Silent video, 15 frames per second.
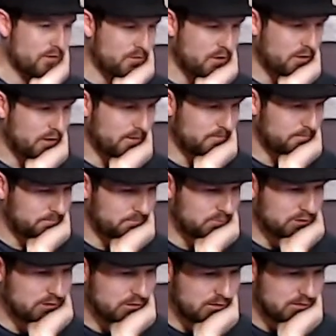All right.
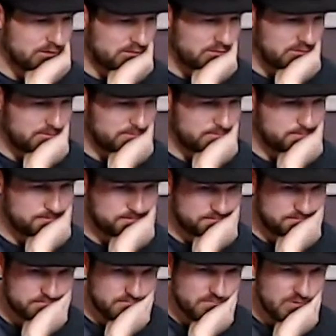How
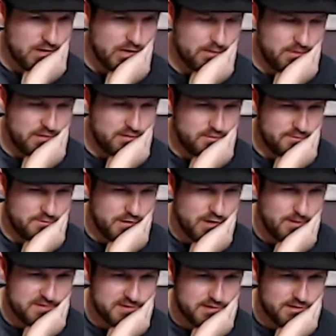do I know if
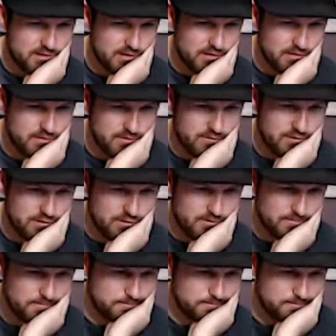Rob's in? I don't even know.